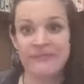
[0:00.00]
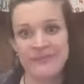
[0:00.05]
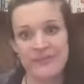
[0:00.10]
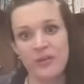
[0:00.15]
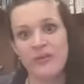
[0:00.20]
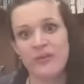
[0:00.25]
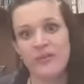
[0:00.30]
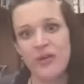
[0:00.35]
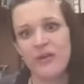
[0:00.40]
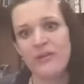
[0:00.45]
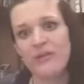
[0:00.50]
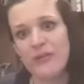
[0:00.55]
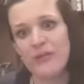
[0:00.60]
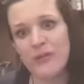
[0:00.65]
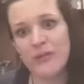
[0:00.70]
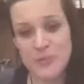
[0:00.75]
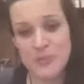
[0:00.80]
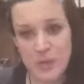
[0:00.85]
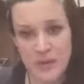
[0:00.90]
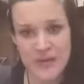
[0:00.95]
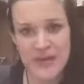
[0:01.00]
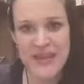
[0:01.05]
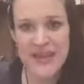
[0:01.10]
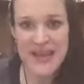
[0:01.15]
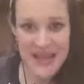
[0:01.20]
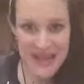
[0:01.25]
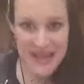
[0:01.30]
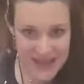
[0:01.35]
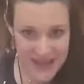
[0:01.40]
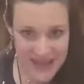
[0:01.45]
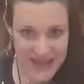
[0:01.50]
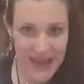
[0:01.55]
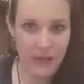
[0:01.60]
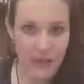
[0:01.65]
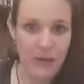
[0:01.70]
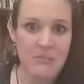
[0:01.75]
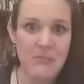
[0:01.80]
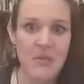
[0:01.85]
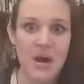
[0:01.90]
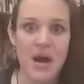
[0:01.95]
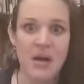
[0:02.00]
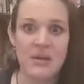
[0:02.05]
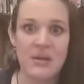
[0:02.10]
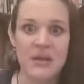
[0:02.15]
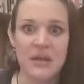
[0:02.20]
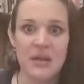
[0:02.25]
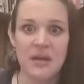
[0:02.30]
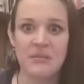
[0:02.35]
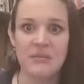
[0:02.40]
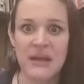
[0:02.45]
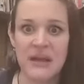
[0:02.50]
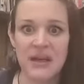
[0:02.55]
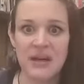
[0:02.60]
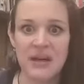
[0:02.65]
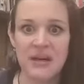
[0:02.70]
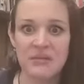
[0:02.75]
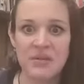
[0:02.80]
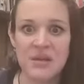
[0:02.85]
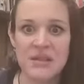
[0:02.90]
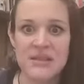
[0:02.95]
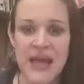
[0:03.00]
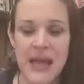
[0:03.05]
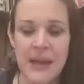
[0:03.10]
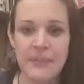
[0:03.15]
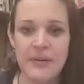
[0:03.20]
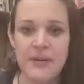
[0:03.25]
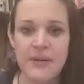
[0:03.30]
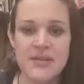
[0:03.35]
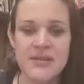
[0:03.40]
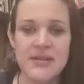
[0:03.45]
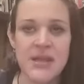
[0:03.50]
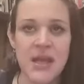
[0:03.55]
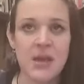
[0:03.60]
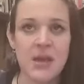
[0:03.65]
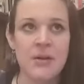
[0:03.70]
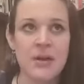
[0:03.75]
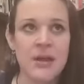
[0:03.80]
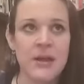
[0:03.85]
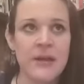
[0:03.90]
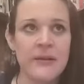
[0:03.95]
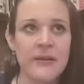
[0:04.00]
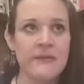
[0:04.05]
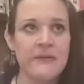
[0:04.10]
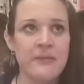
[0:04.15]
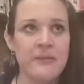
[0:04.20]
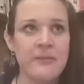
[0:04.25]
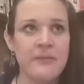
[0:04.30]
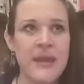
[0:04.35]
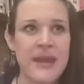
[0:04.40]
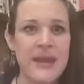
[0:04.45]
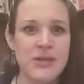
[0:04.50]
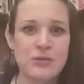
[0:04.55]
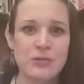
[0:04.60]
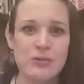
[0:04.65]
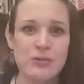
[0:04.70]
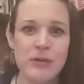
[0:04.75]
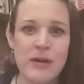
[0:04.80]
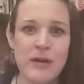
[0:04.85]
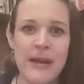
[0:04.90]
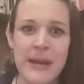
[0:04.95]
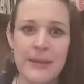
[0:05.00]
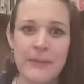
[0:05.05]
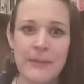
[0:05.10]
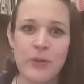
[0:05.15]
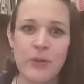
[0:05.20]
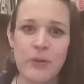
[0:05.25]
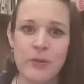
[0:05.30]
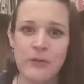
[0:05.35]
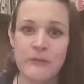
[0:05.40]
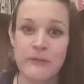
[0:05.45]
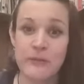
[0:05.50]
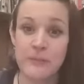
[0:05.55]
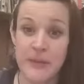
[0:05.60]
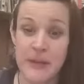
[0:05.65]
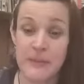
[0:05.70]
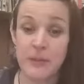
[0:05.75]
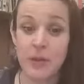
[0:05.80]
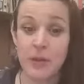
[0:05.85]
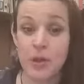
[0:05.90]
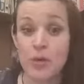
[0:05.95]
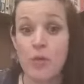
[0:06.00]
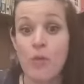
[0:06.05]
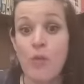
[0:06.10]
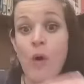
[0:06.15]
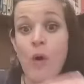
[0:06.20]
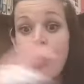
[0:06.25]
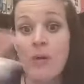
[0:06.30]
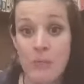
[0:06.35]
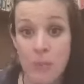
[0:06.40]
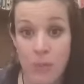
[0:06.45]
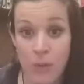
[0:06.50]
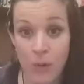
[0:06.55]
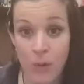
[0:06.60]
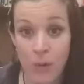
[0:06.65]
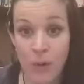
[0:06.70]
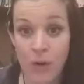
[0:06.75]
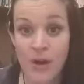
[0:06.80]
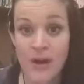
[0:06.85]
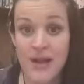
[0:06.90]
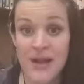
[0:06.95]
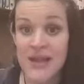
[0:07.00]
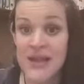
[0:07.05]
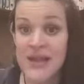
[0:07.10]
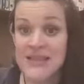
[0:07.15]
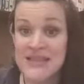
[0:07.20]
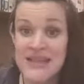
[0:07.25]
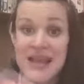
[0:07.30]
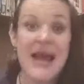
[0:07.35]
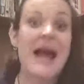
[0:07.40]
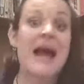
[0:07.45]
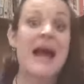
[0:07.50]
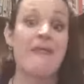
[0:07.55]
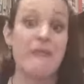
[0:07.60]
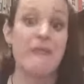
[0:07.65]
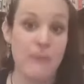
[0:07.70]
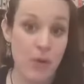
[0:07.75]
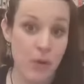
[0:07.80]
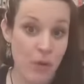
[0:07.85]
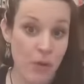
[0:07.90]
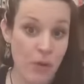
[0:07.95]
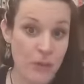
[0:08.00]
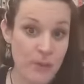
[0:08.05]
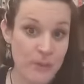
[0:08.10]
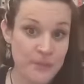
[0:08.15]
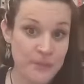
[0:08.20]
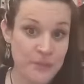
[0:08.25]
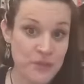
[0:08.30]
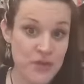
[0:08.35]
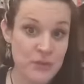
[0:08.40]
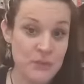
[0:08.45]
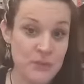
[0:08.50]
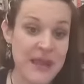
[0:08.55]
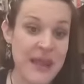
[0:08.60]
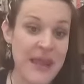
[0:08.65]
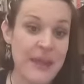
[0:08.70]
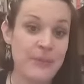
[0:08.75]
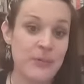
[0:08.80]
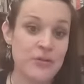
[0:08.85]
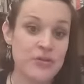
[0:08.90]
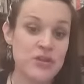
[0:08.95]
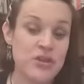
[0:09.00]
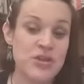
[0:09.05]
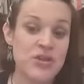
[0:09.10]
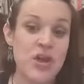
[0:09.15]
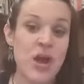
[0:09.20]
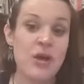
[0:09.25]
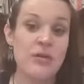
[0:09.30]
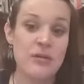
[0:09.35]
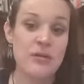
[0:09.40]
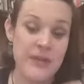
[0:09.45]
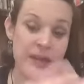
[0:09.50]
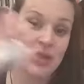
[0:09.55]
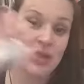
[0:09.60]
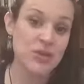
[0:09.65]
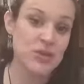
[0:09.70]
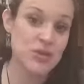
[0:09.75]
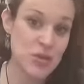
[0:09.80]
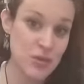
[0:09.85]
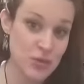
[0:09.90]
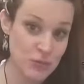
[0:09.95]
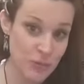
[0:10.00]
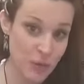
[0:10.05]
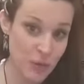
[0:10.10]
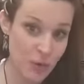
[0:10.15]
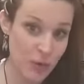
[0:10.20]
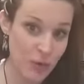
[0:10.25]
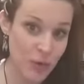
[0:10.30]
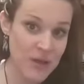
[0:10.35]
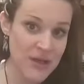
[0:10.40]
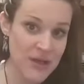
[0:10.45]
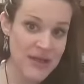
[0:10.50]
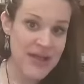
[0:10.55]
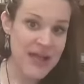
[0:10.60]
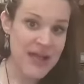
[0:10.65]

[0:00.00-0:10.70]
No, not forced, but they're now a mum and, oh my God, what's happened? So for me, it's really important for people who want more to have more, to be able to know that they can do more.